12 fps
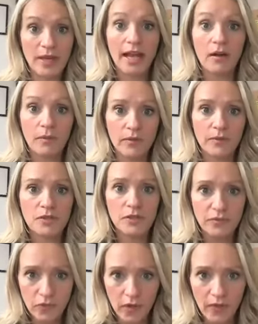We helped them
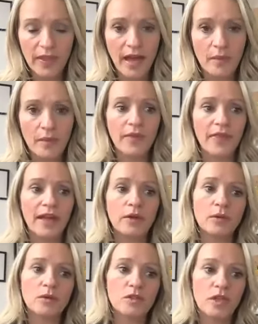to run that, but then
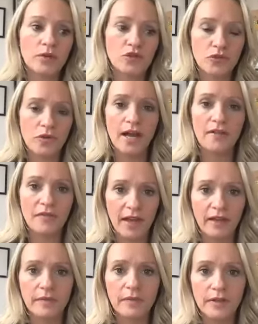also drive their
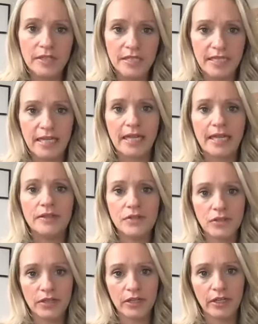community
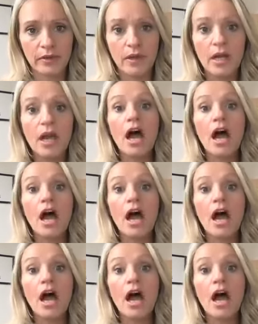into